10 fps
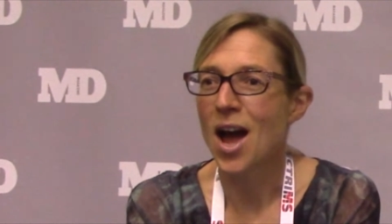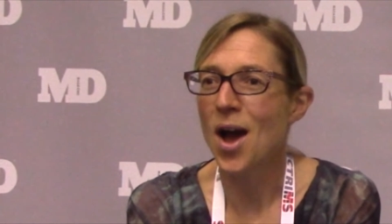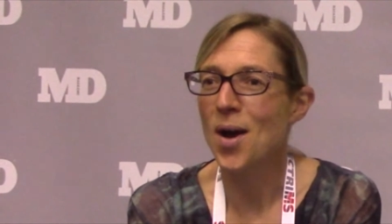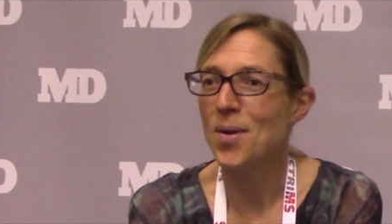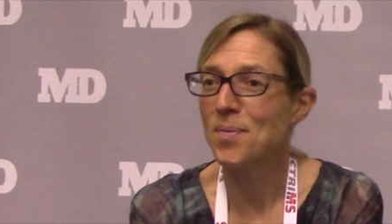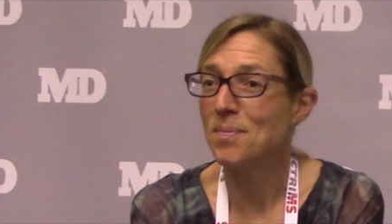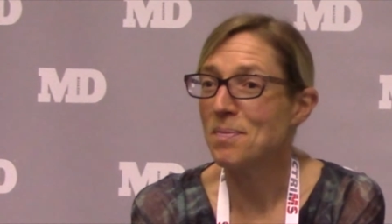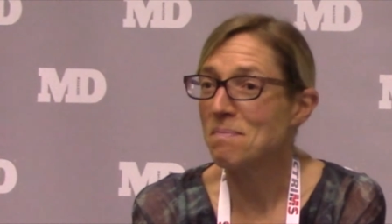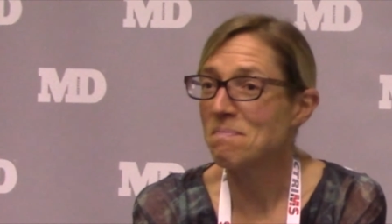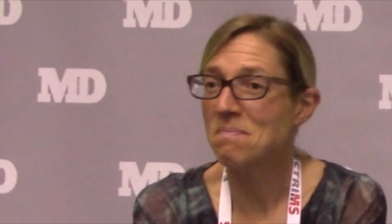
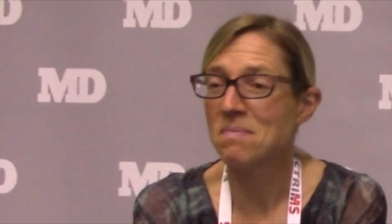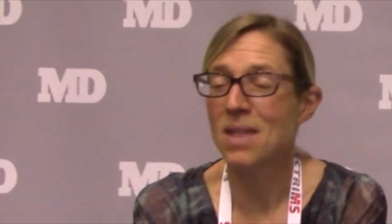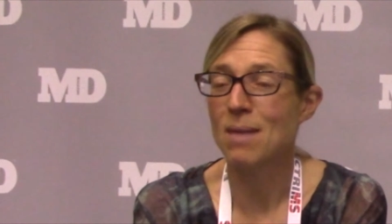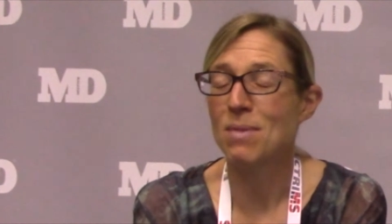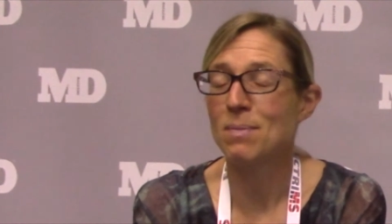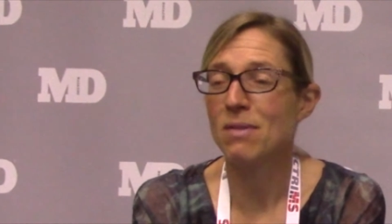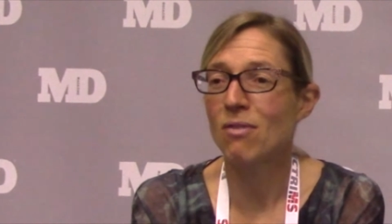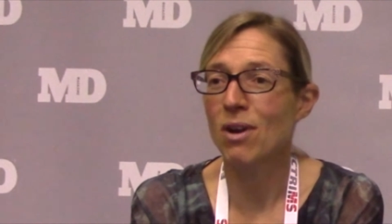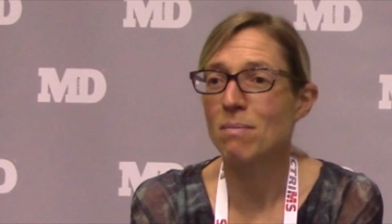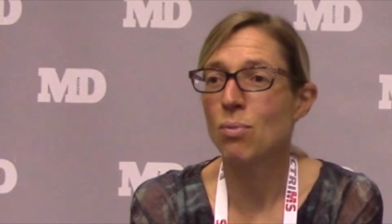That may be
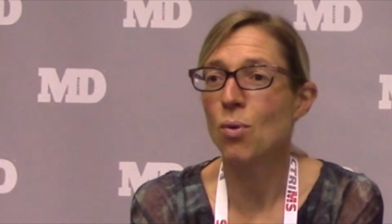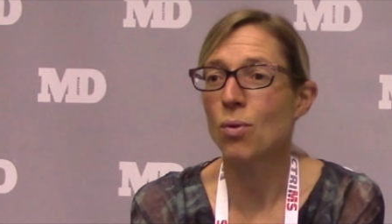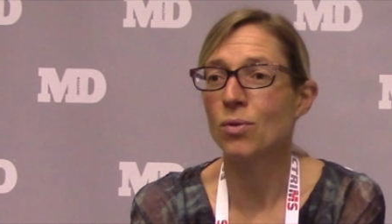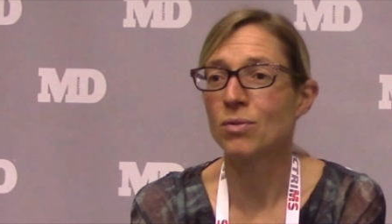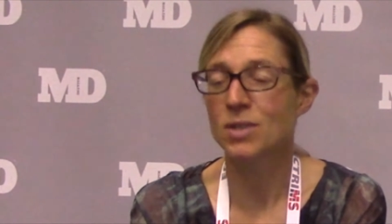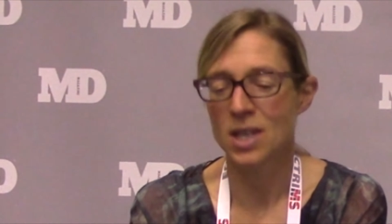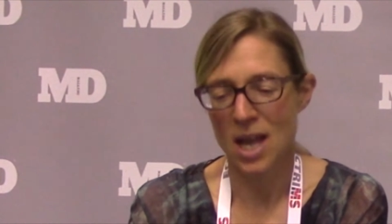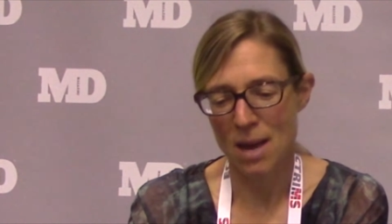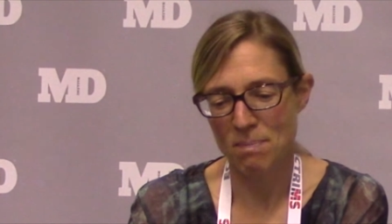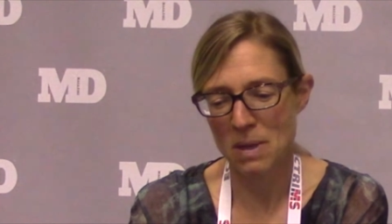very important.
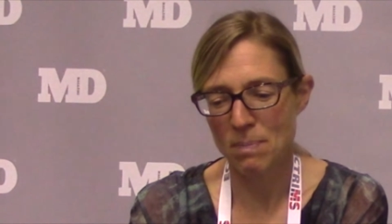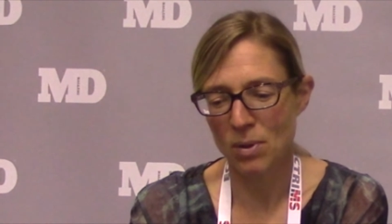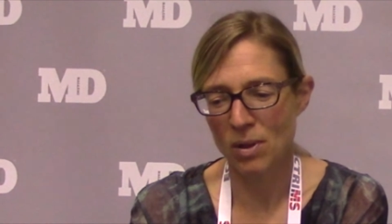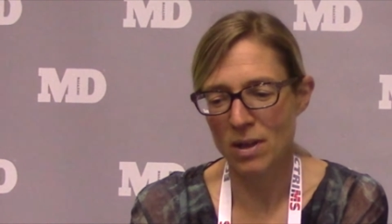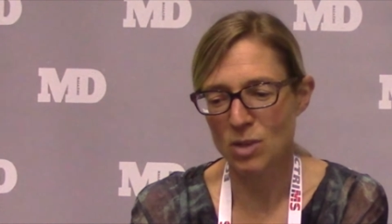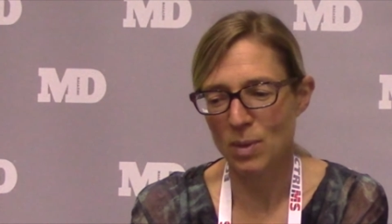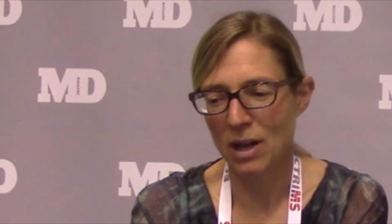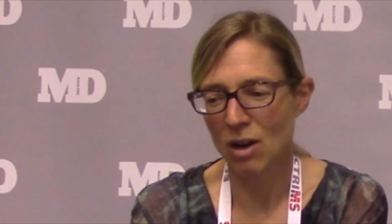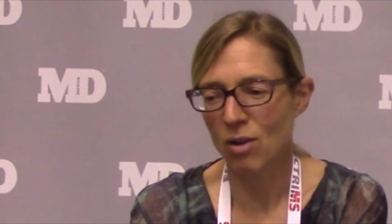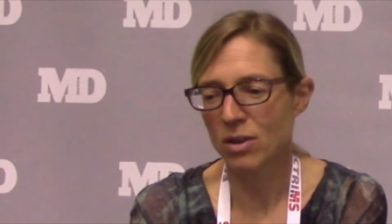People are
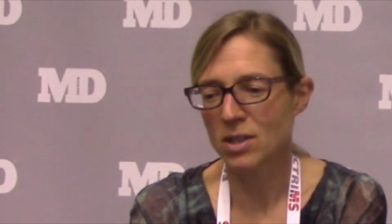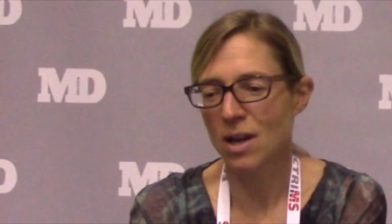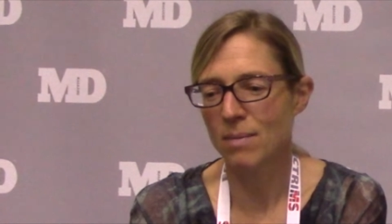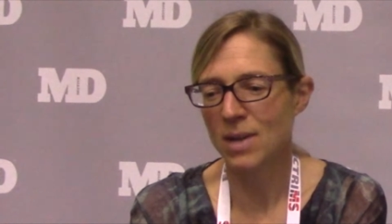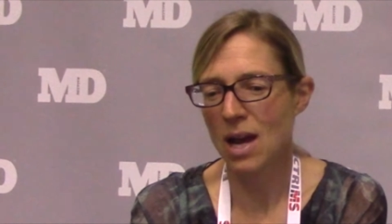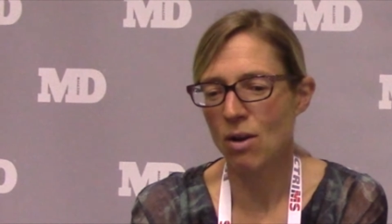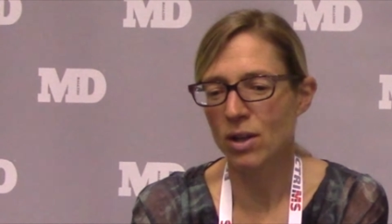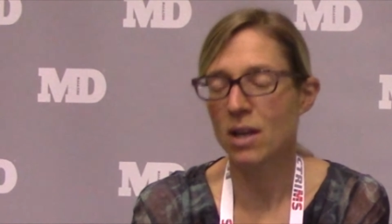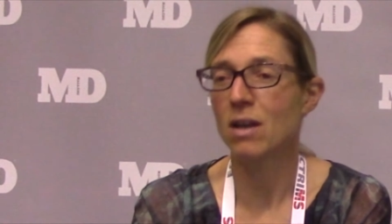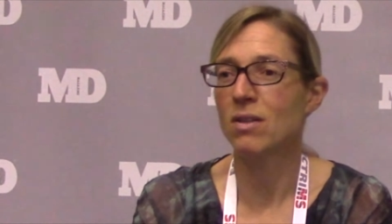spending a lot of time now
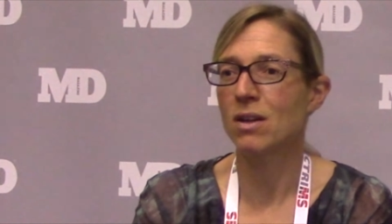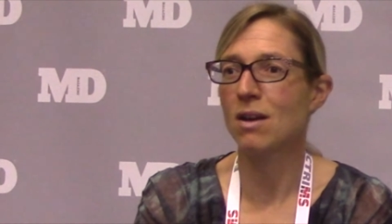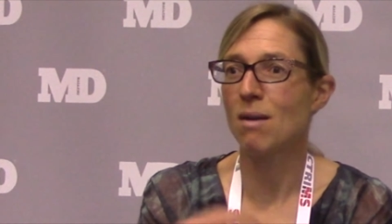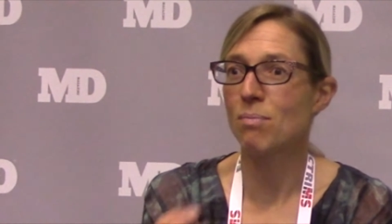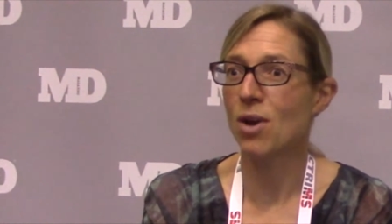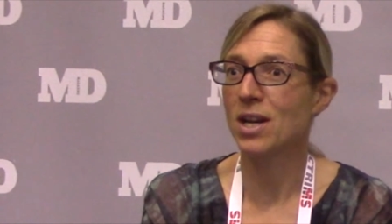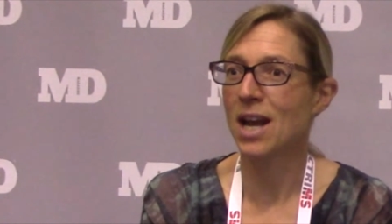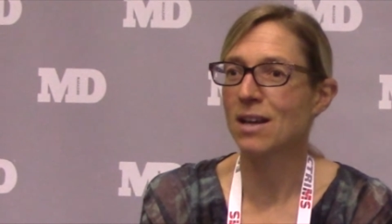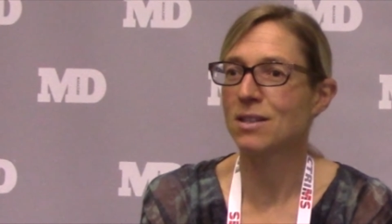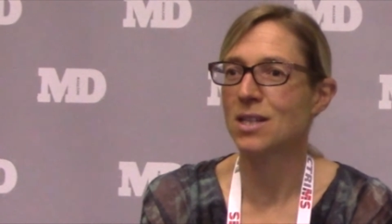looking at the gut-brain
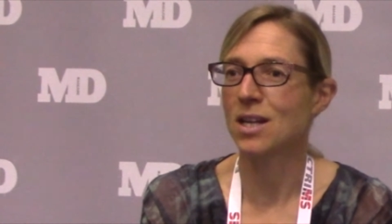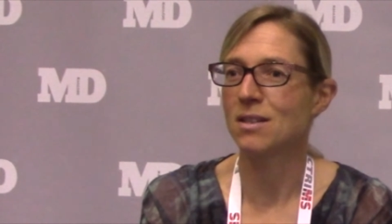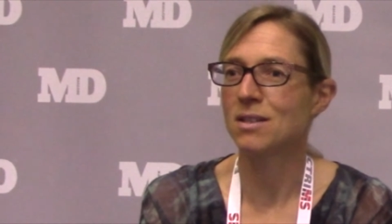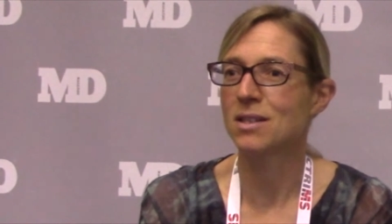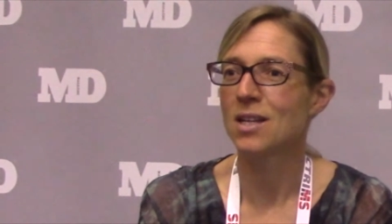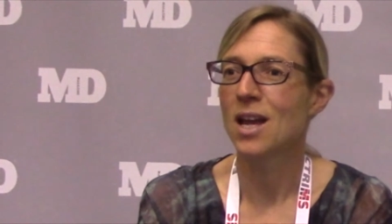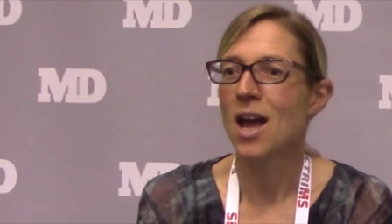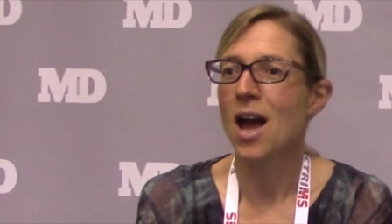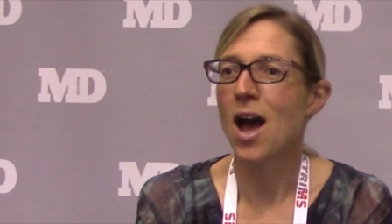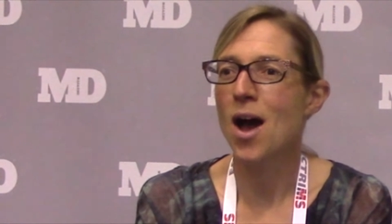axis,
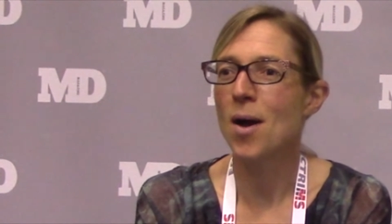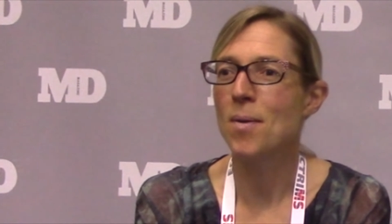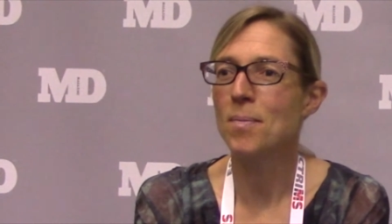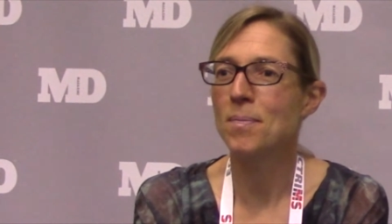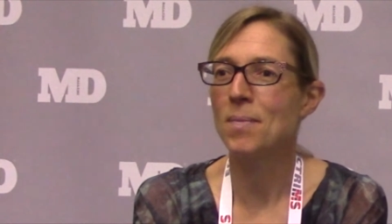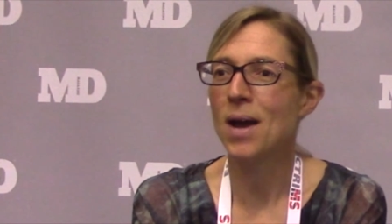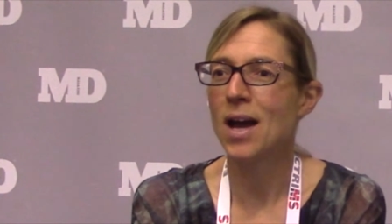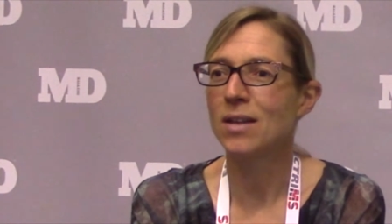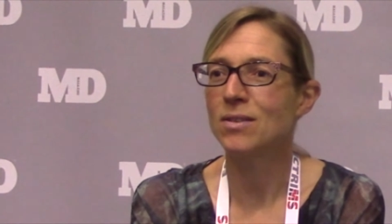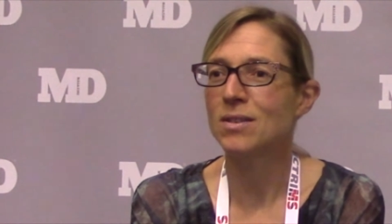
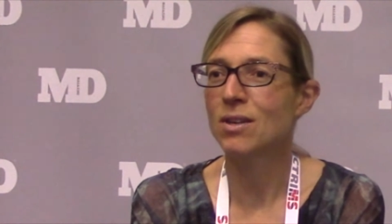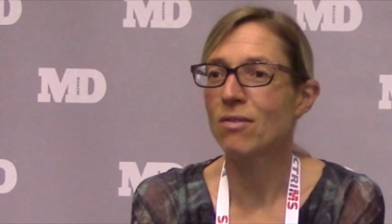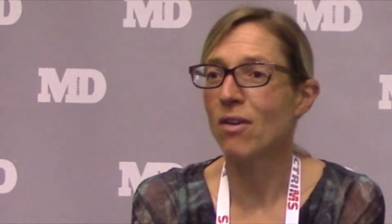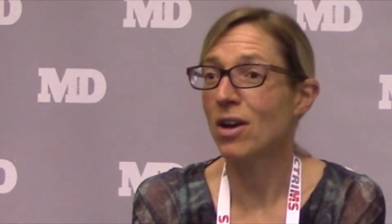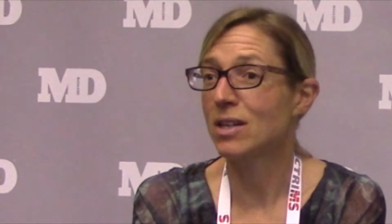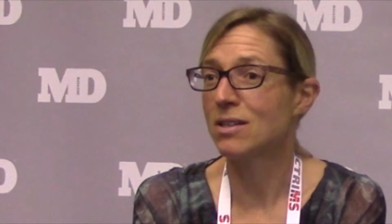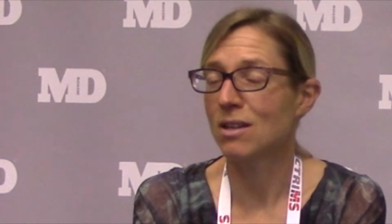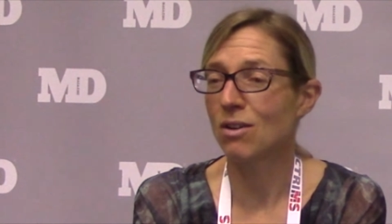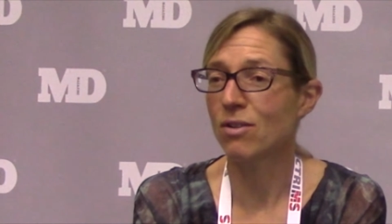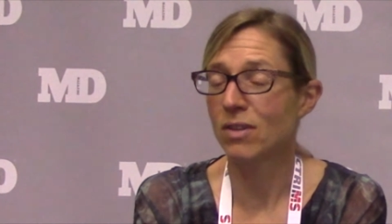and there are
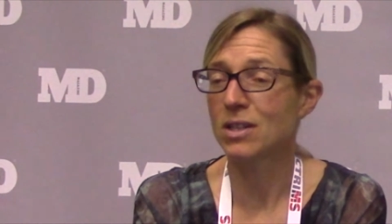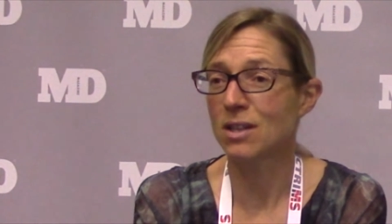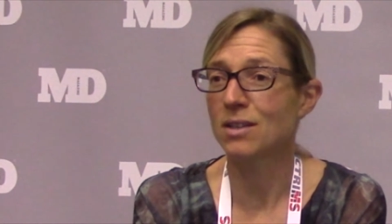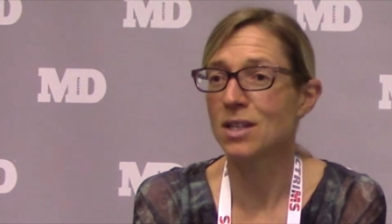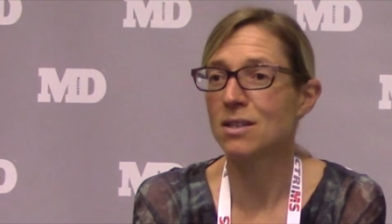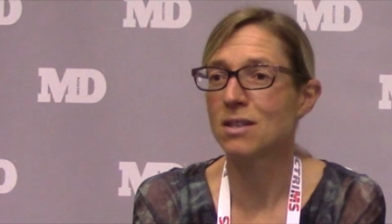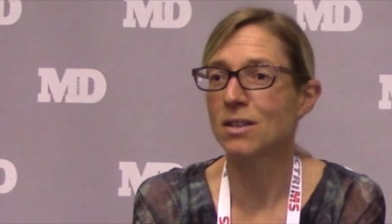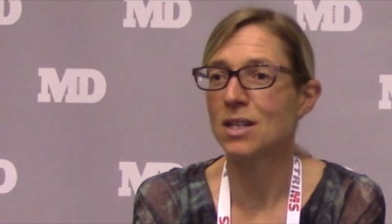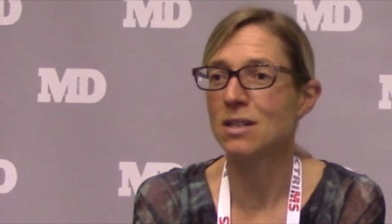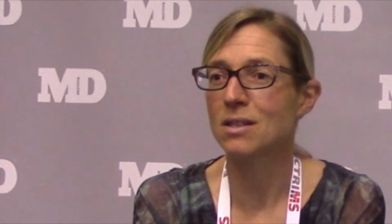a lot of exciting
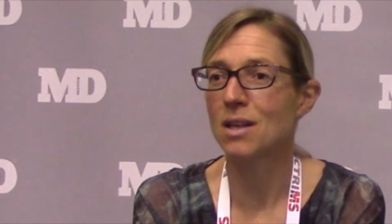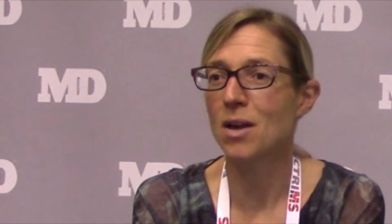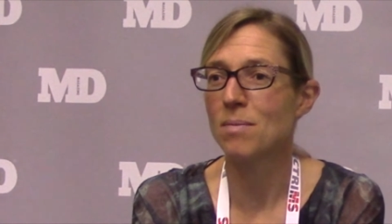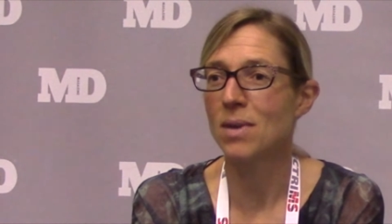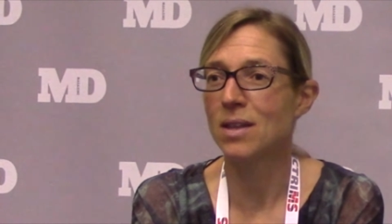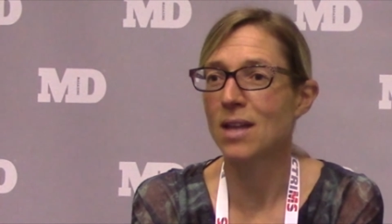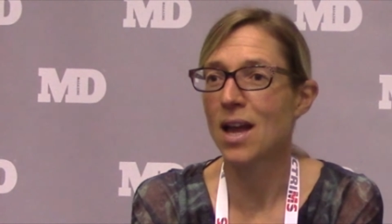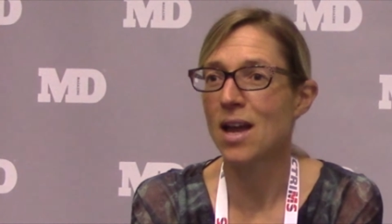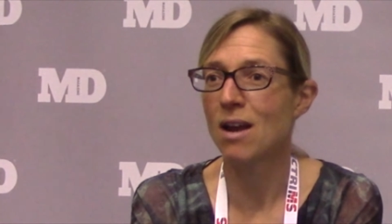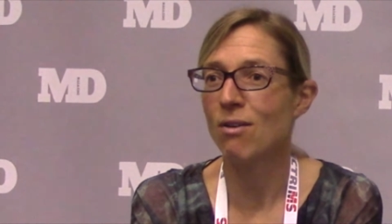studies in
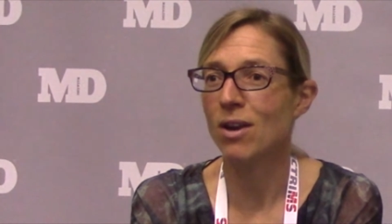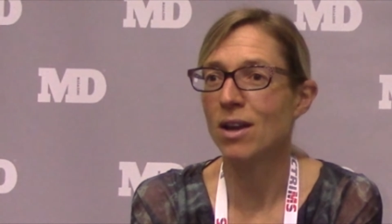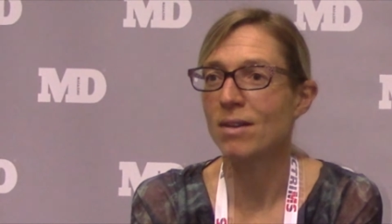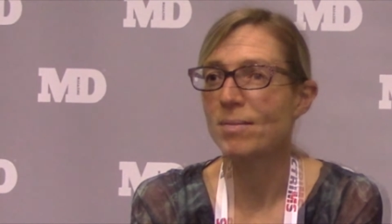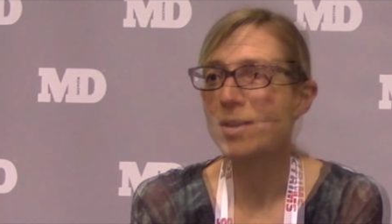that area.